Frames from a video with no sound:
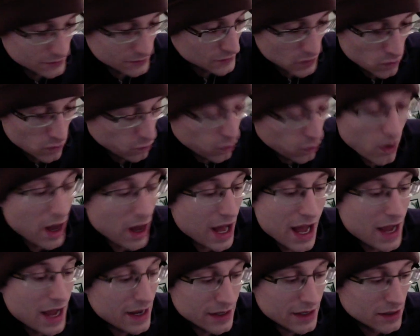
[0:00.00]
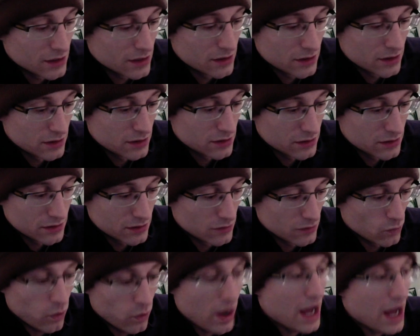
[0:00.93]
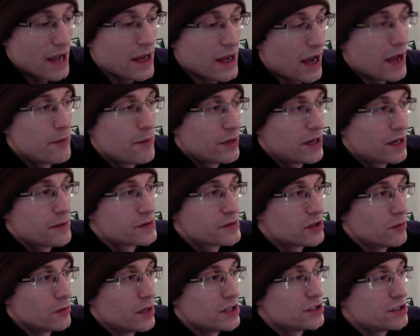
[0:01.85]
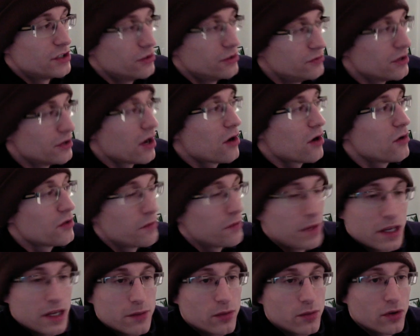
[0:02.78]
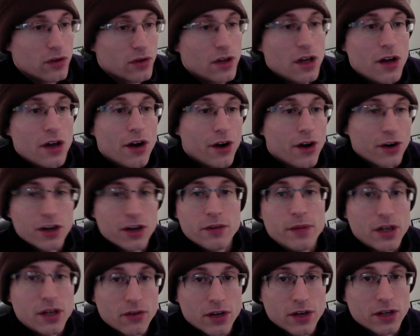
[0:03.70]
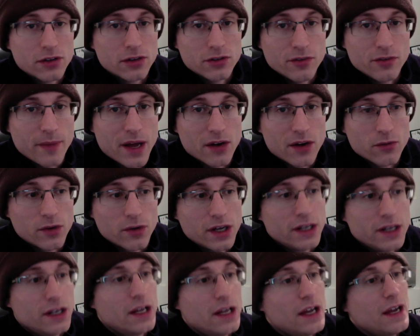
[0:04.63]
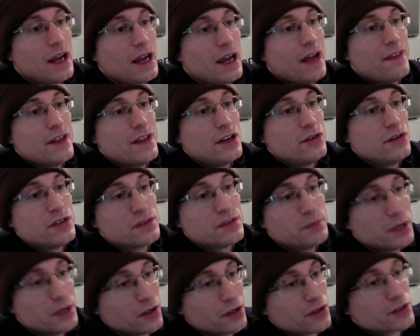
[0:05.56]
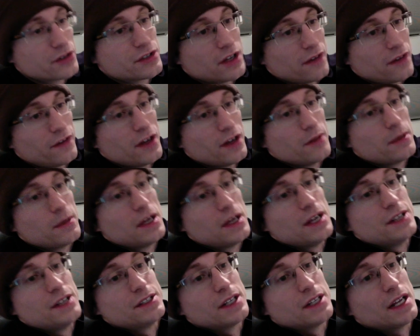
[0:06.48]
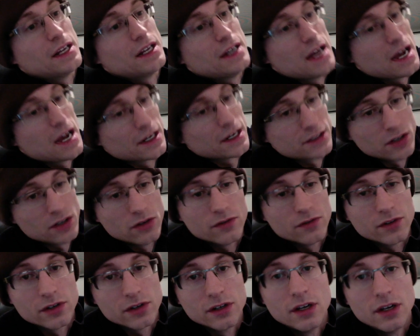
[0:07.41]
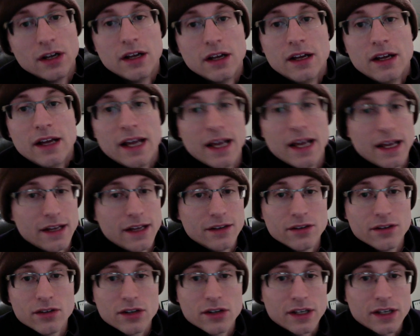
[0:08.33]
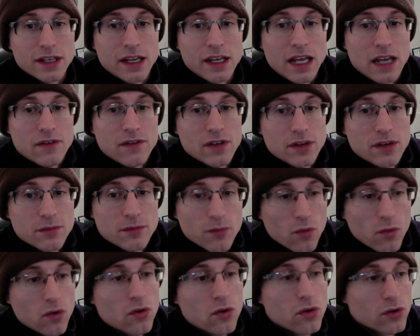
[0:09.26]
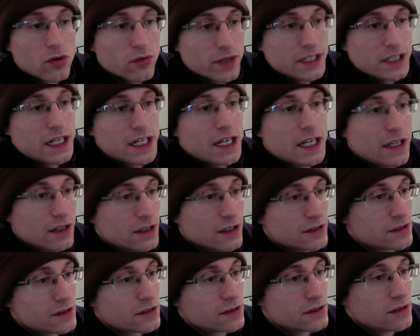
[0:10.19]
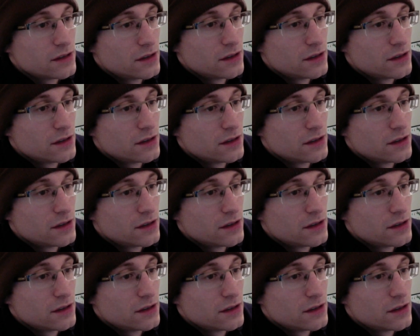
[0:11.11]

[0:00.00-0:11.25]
Why? Why hype it up so much? You know the people are going to be critical no matter what, and then you just build yourself up to get knocked over and look even more ridiculous.